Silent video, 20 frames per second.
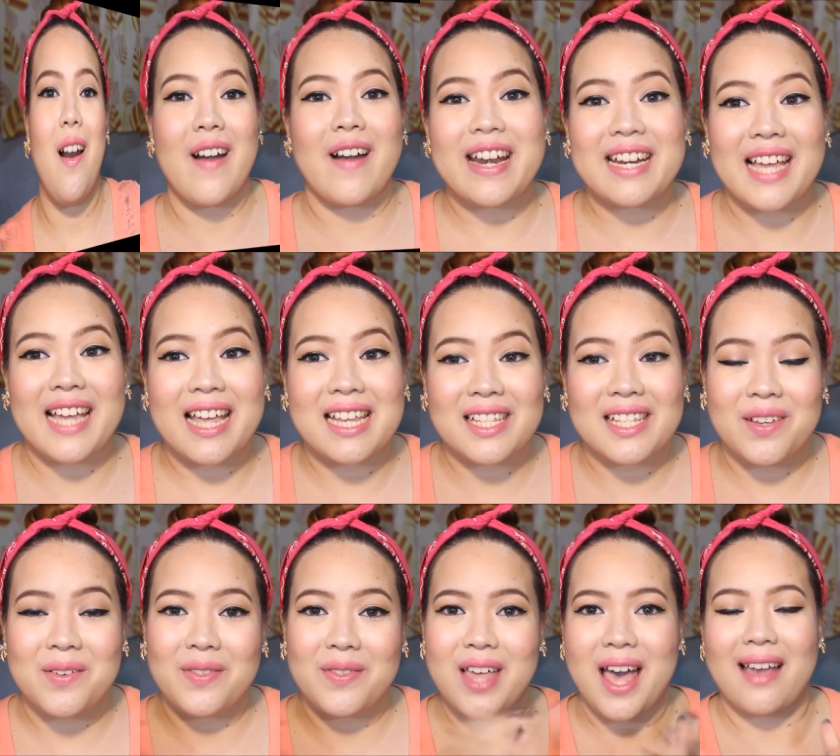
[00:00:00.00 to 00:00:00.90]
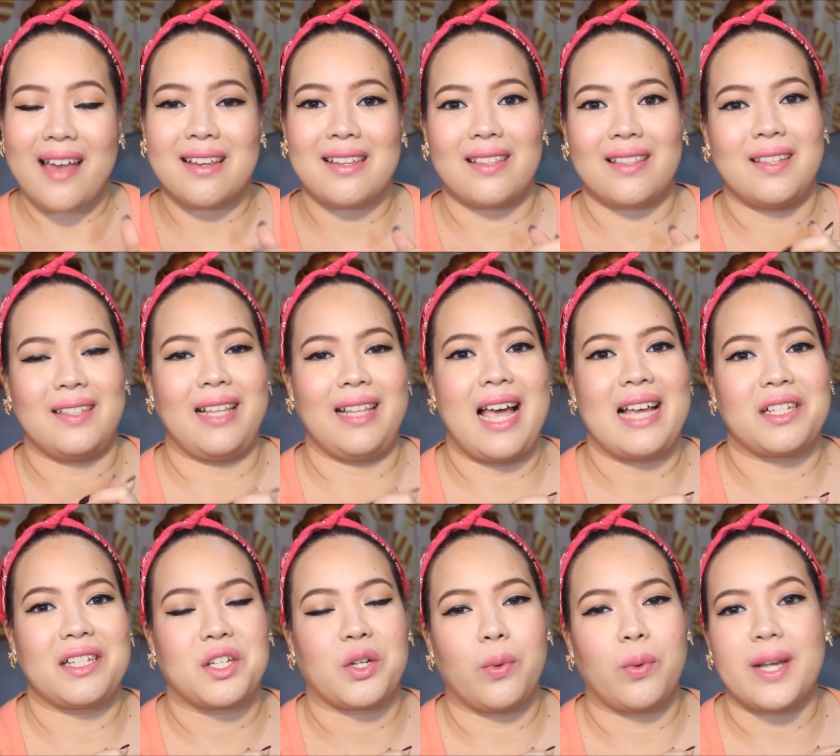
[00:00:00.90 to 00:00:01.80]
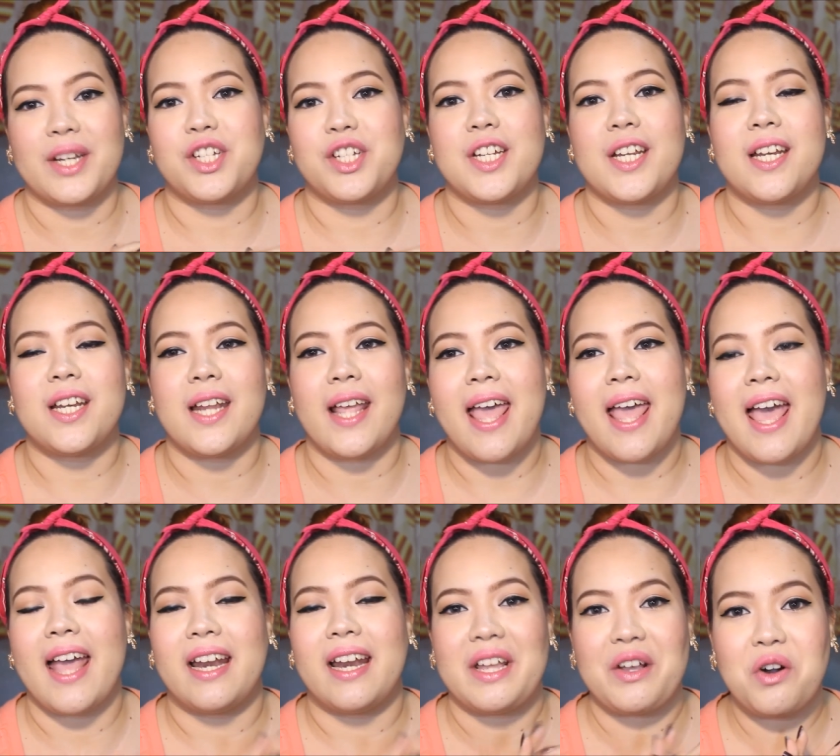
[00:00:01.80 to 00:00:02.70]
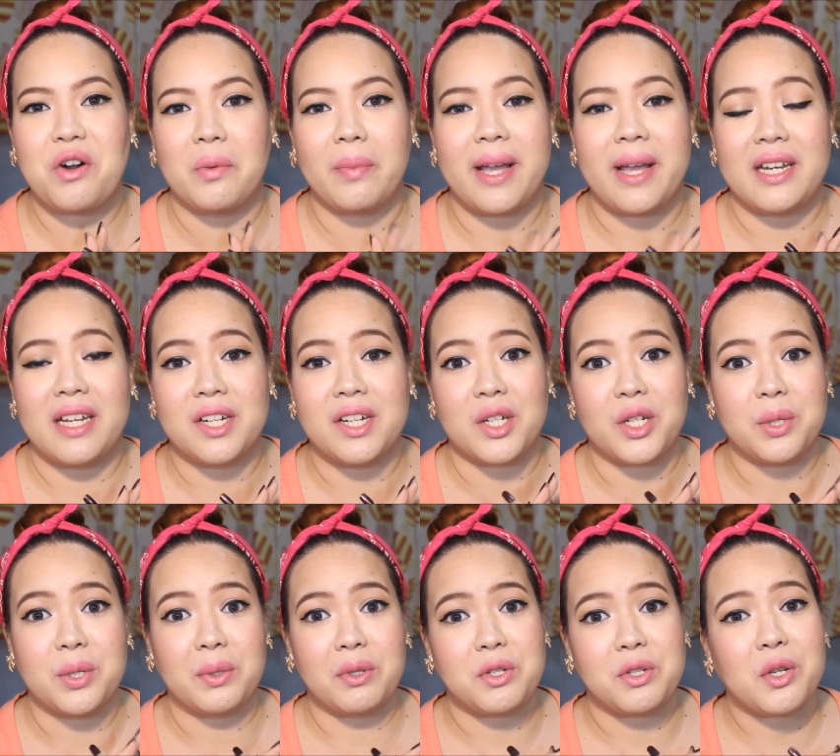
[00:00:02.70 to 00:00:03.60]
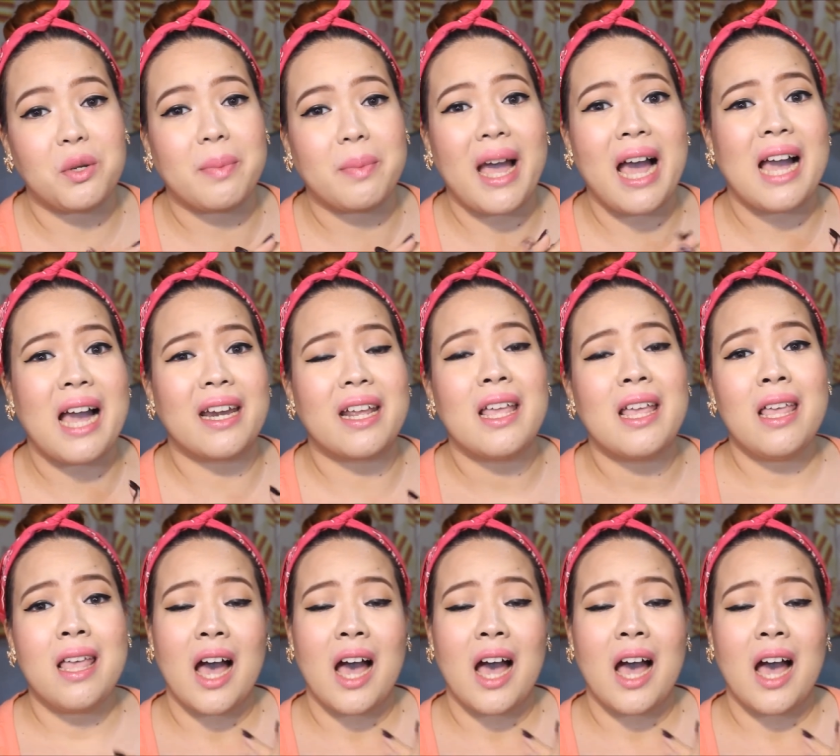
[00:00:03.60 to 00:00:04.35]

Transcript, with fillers: Alright guys, so that is the last question, and I hope I didn't do too bad.